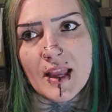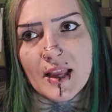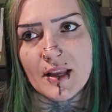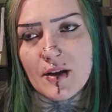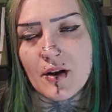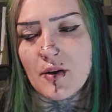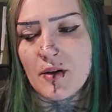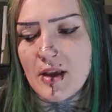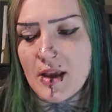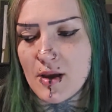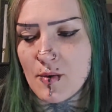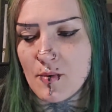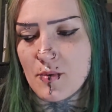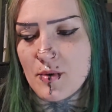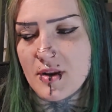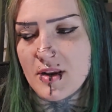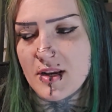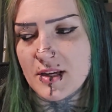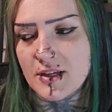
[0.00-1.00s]
like, okay,
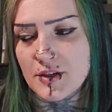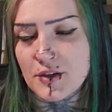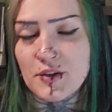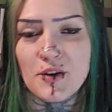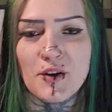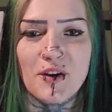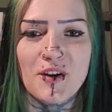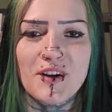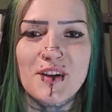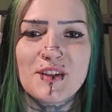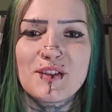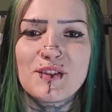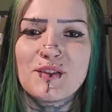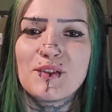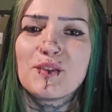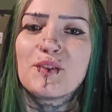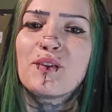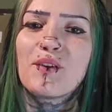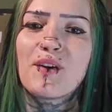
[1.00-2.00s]
we need to
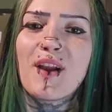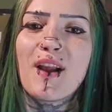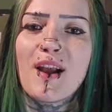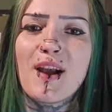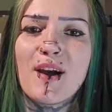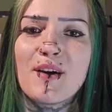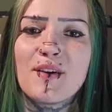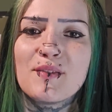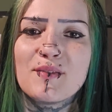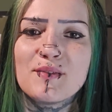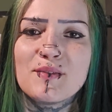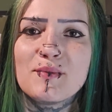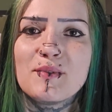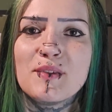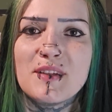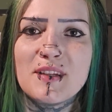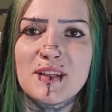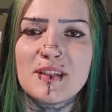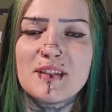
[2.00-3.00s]
nourish the ground.
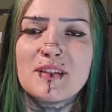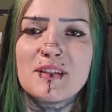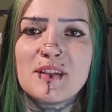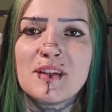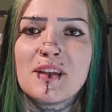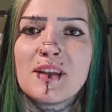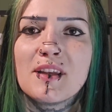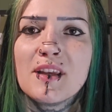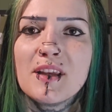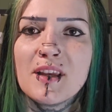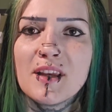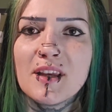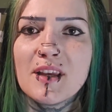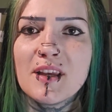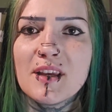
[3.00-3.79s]
We need to,